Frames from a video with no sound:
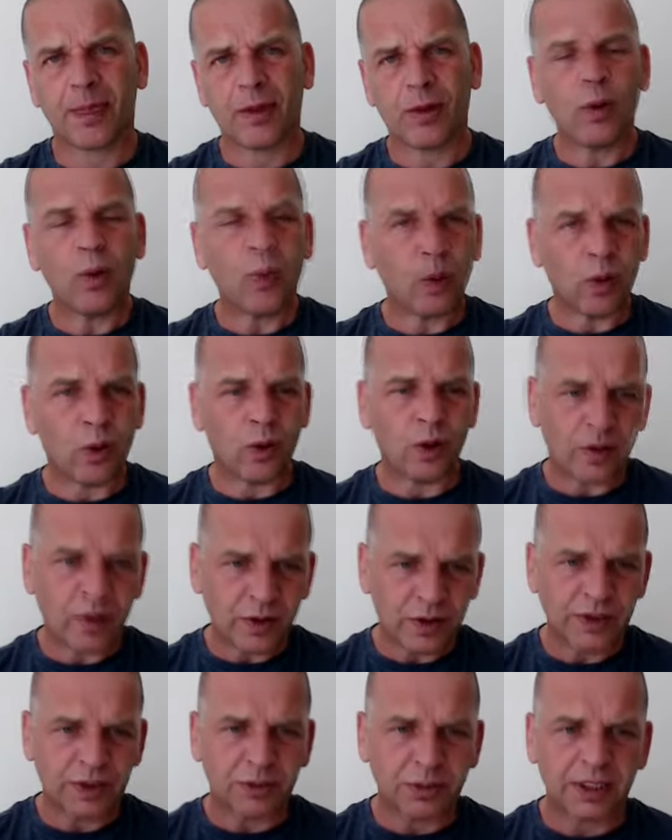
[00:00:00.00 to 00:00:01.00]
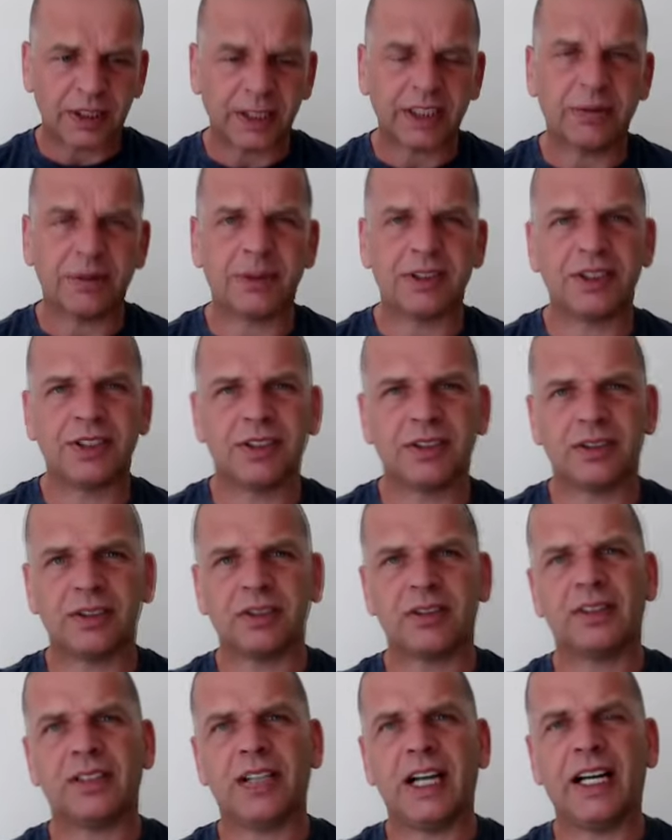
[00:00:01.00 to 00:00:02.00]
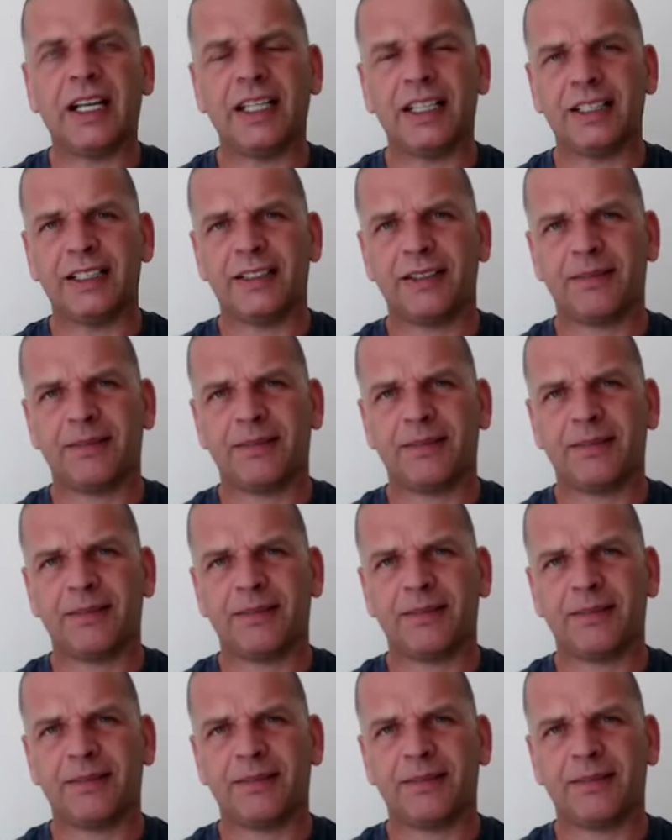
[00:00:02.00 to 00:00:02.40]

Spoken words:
or somebody coming to your aid.